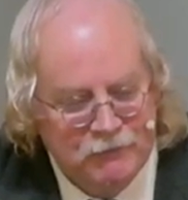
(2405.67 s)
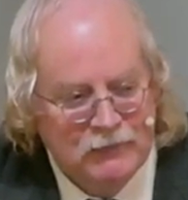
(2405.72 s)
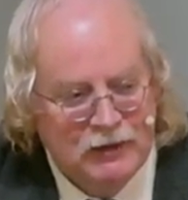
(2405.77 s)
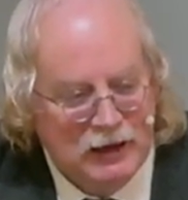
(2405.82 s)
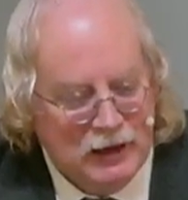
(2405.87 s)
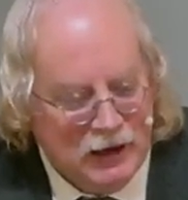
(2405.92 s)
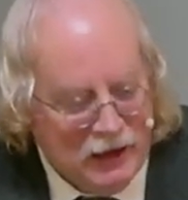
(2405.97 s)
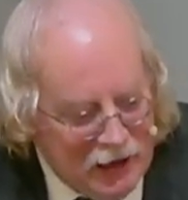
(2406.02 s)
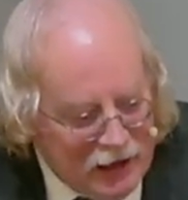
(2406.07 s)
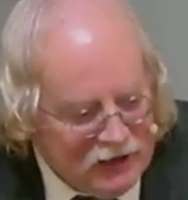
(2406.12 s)

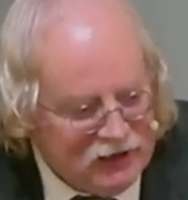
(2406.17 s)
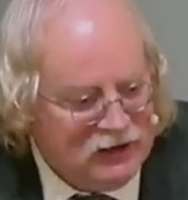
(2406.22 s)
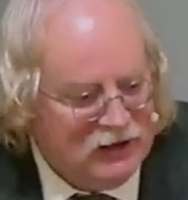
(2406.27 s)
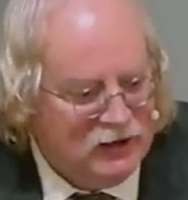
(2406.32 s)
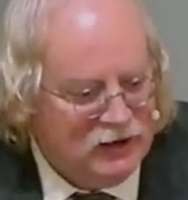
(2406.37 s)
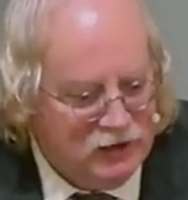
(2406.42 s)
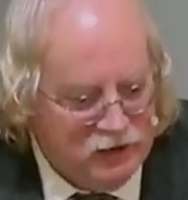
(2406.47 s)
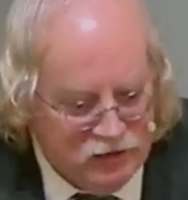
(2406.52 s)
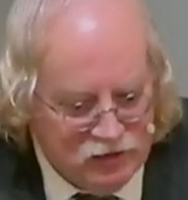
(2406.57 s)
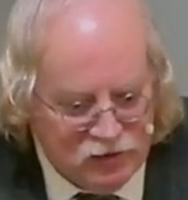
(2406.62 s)
I did
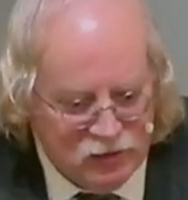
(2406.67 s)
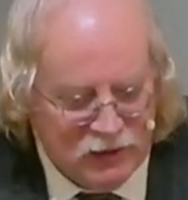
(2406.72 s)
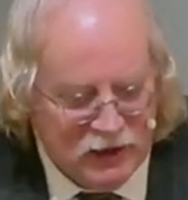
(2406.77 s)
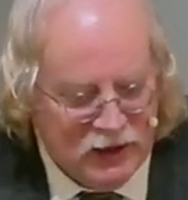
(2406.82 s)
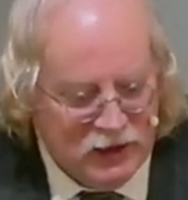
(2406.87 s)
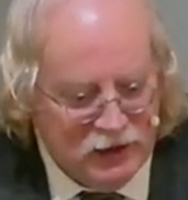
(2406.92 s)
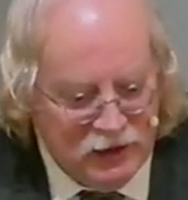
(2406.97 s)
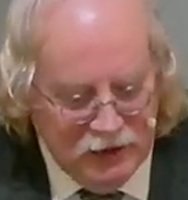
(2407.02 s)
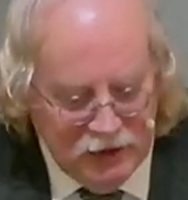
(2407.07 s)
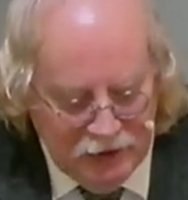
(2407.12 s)
it his
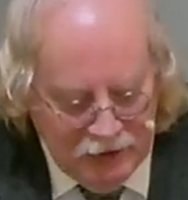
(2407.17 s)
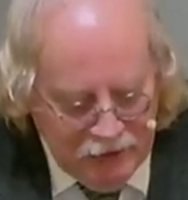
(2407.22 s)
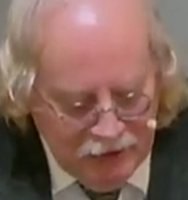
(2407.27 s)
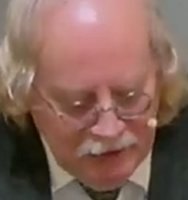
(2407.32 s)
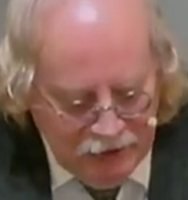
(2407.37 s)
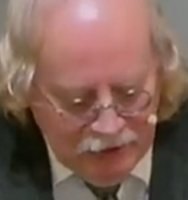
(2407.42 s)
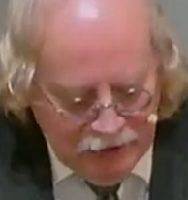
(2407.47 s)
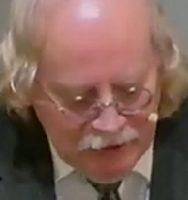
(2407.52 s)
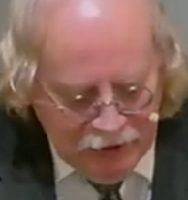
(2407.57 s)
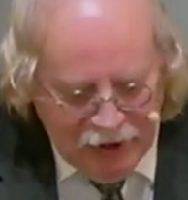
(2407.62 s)
way.
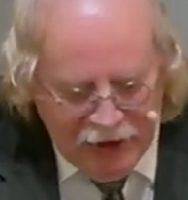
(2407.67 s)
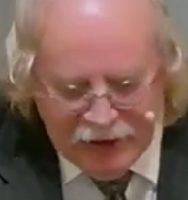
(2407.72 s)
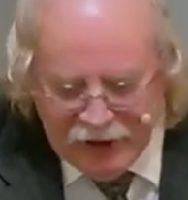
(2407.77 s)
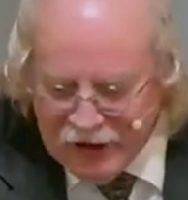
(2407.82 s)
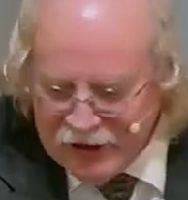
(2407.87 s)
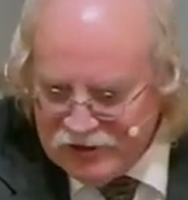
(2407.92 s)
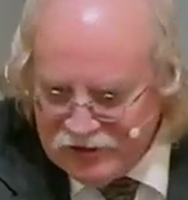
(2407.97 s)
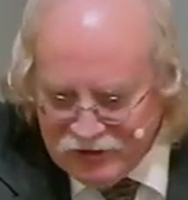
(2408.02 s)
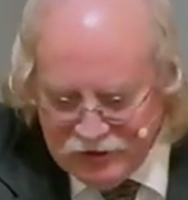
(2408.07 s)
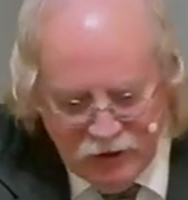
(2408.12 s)
I
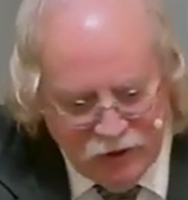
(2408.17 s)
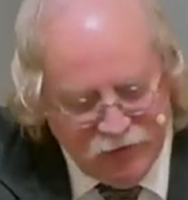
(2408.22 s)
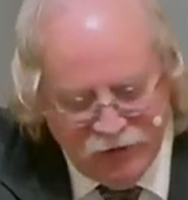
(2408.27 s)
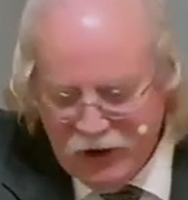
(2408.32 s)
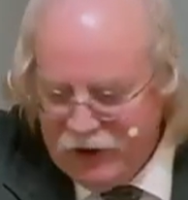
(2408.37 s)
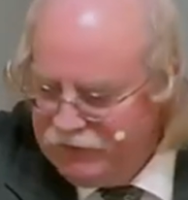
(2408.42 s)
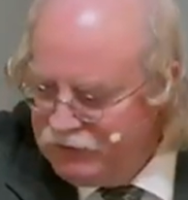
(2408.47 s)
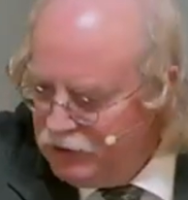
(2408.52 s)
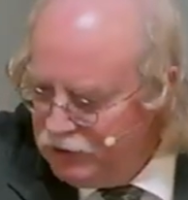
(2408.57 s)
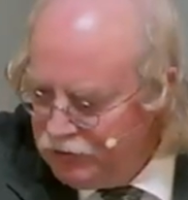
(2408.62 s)
got self
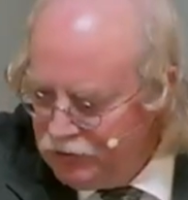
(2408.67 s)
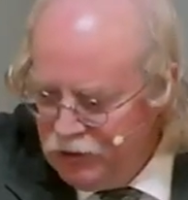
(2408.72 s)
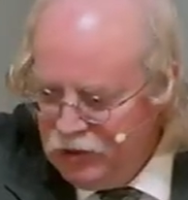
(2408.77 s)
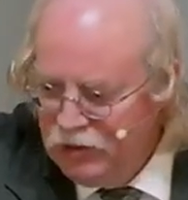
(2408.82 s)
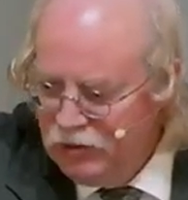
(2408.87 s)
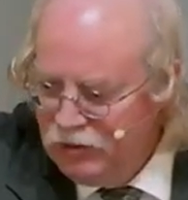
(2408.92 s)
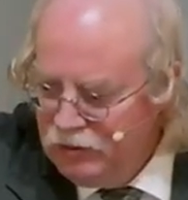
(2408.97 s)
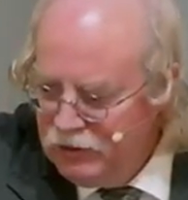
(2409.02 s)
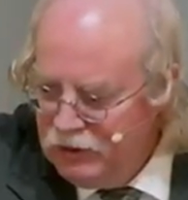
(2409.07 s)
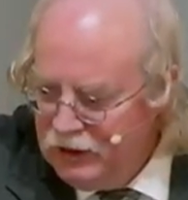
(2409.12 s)
off the
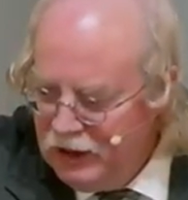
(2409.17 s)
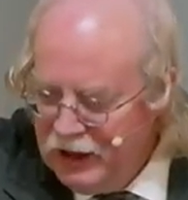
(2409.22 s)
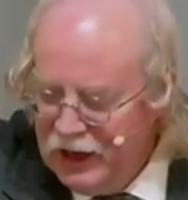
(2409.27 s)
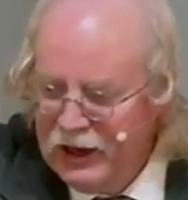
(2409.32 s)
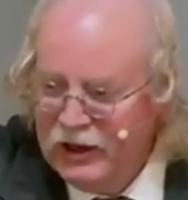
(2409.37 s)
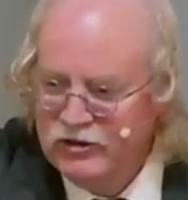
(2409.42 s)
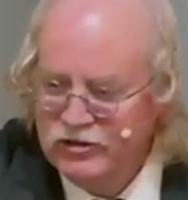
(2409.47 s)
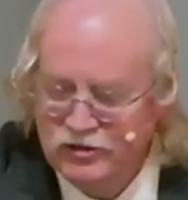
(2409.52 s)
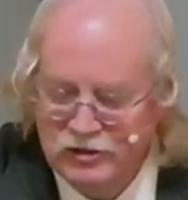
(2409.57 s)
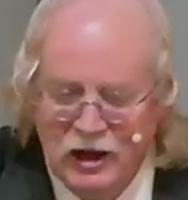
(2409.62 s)
throne. I
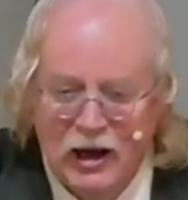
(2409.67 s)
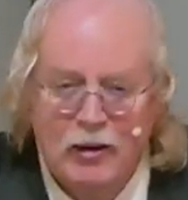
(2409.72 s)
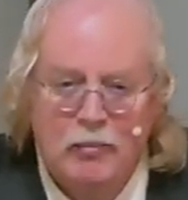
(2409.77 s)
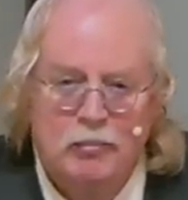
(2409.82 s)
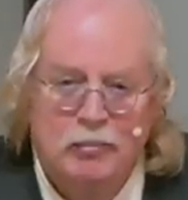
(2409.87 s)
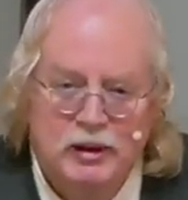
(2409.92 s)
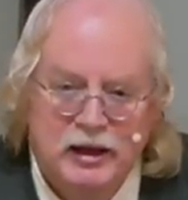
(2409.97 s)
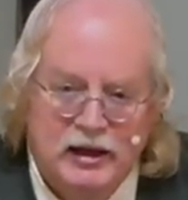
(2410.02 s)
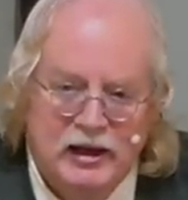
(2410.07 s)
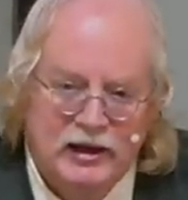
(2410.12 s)
stopped
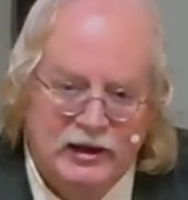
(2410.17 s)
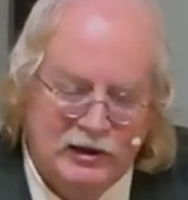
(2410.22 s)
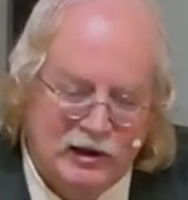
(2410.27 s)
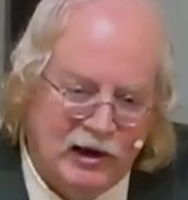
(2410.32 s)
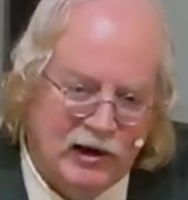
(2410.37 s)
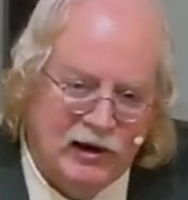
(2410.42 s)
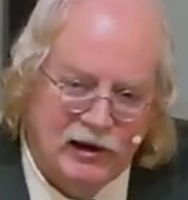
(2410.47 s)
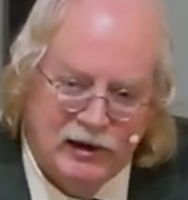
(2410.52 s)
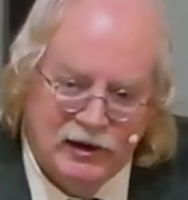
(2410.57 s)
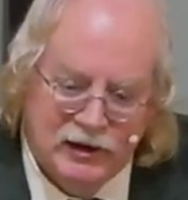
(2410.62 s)
playing
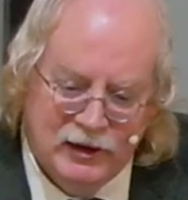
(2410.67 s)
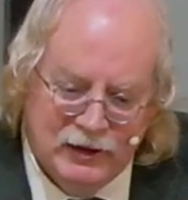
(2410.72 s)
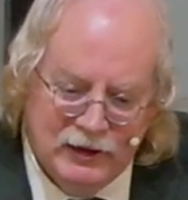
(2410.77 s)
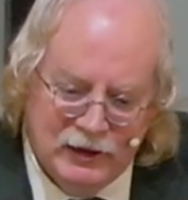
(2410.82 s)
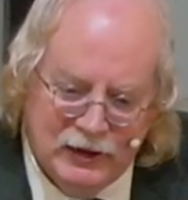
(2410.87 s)
God.